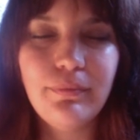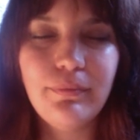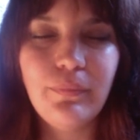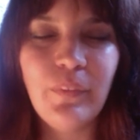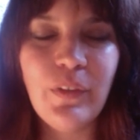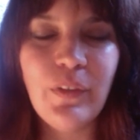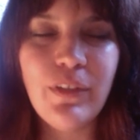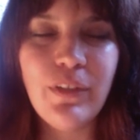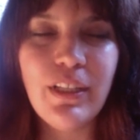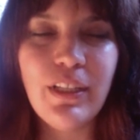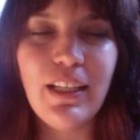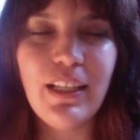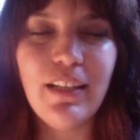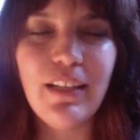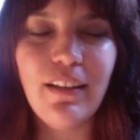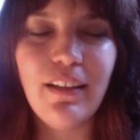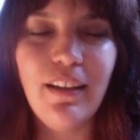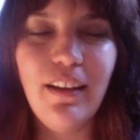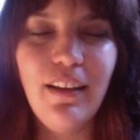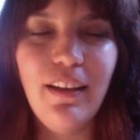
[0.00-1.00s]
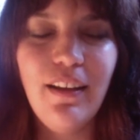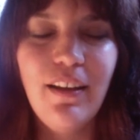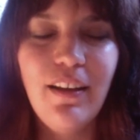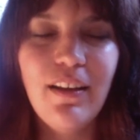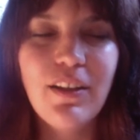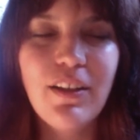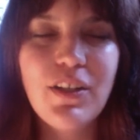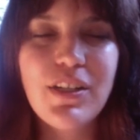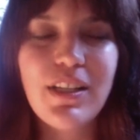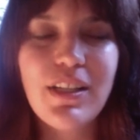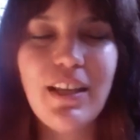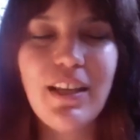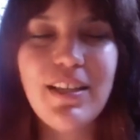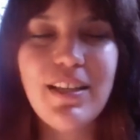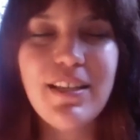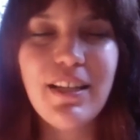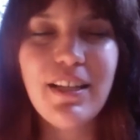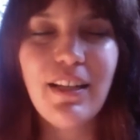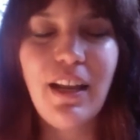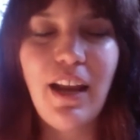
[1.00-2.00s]
Feel it just
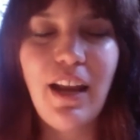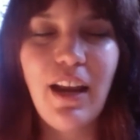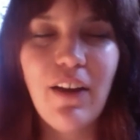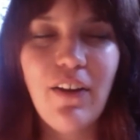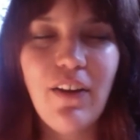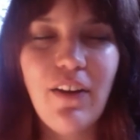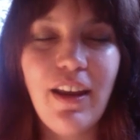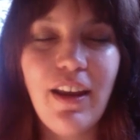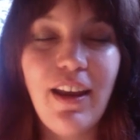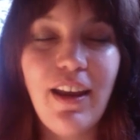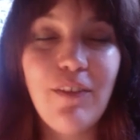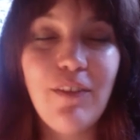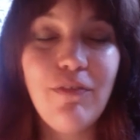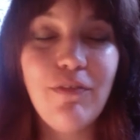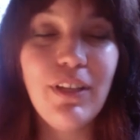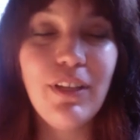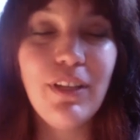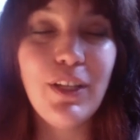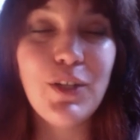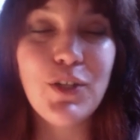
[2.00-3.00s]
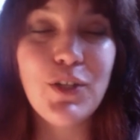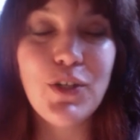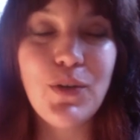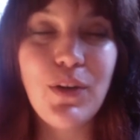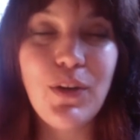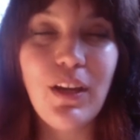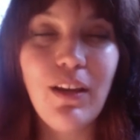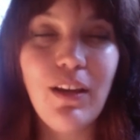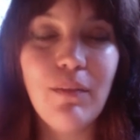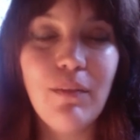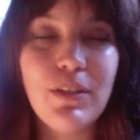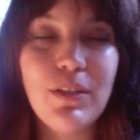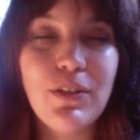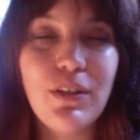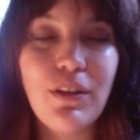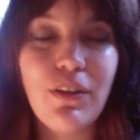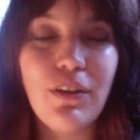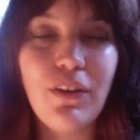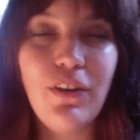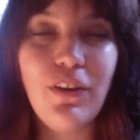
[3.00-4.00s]
cleansing that area and feel it shooting up into the
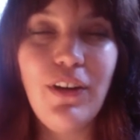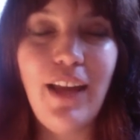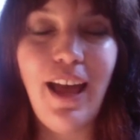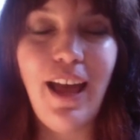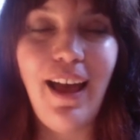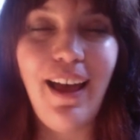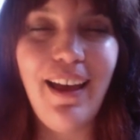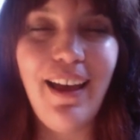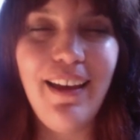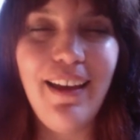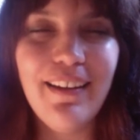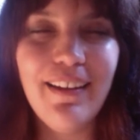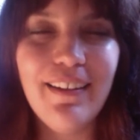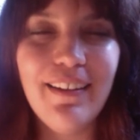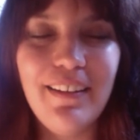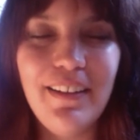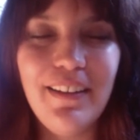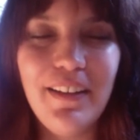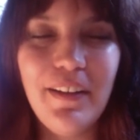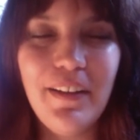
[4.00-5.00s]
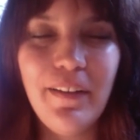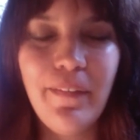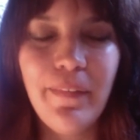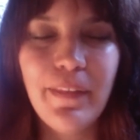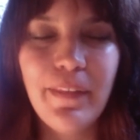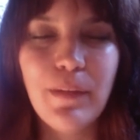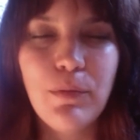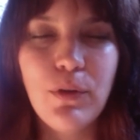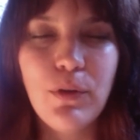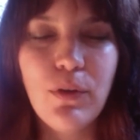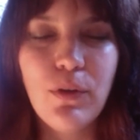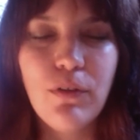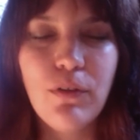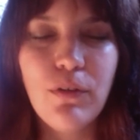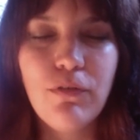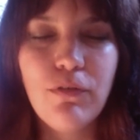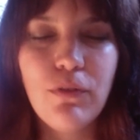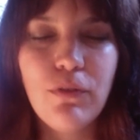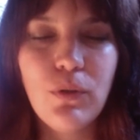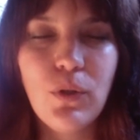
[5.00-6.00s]
third eye. The
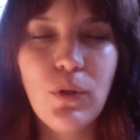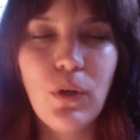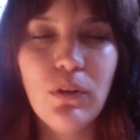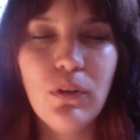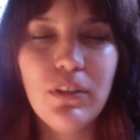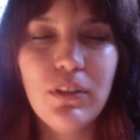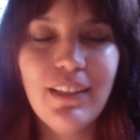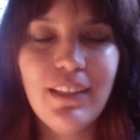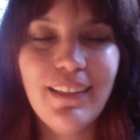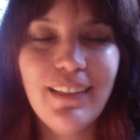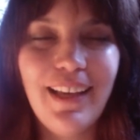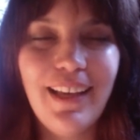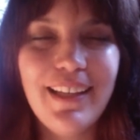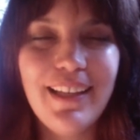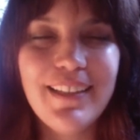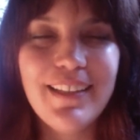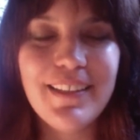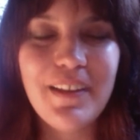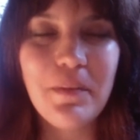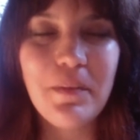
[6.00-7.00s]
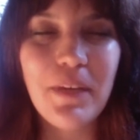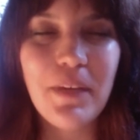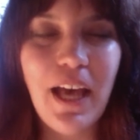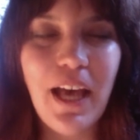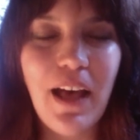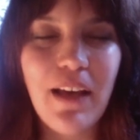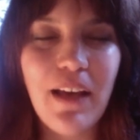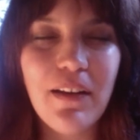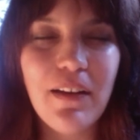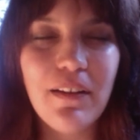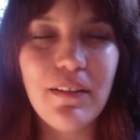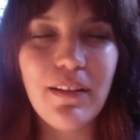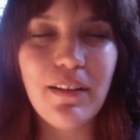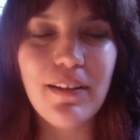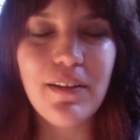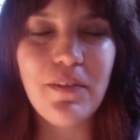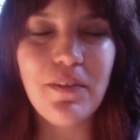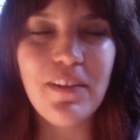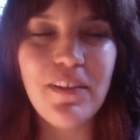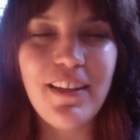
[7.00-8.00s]
beautiful golden light coming out
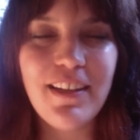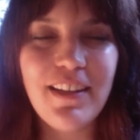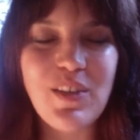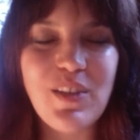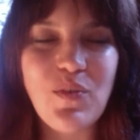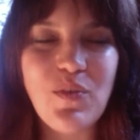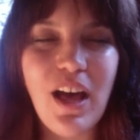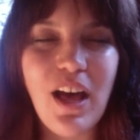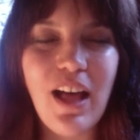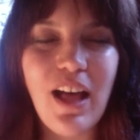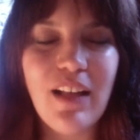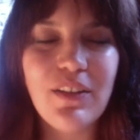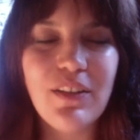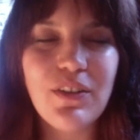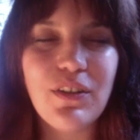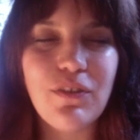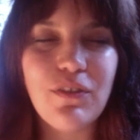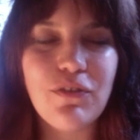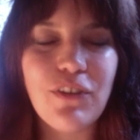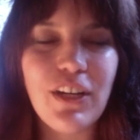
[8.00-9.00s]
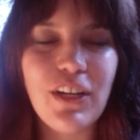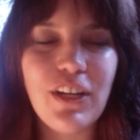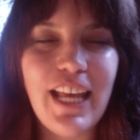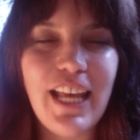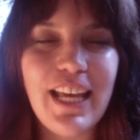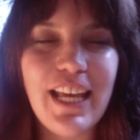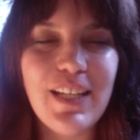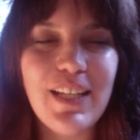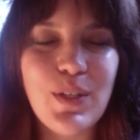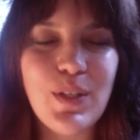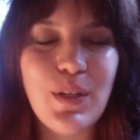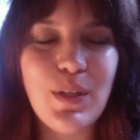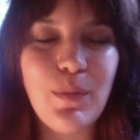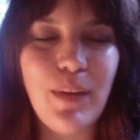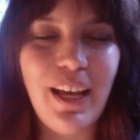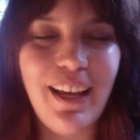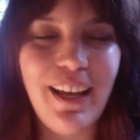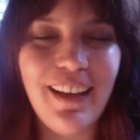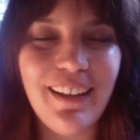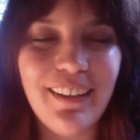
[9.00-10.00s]
of it as well to the front and to the
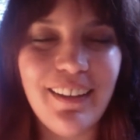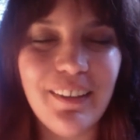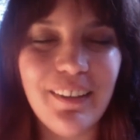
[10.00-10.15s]
back.